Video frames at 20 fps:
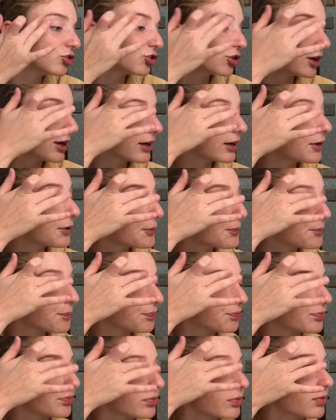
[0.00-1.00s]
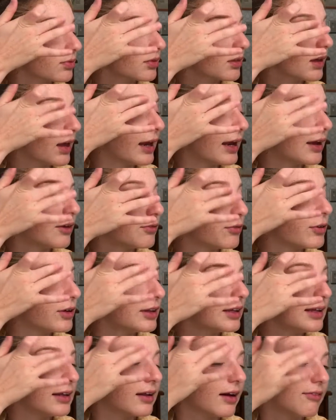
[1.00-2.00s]
trick. And I
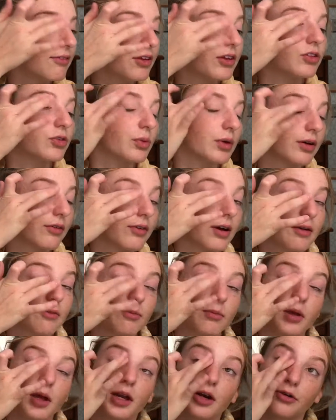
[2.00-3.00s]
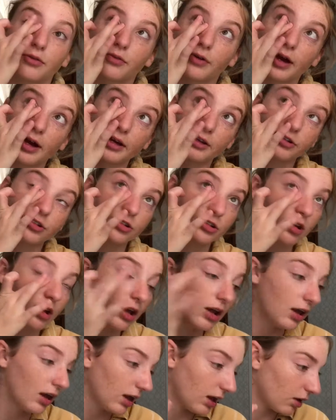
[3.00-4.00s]
really love this whenever I'm in a rush.
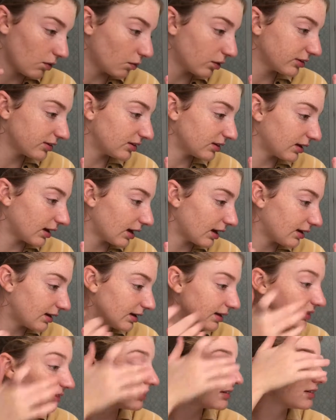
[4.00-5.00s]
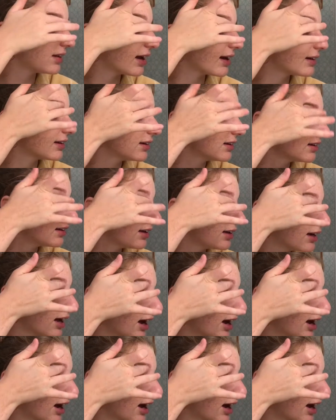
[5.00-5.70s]
And once again, it's technically an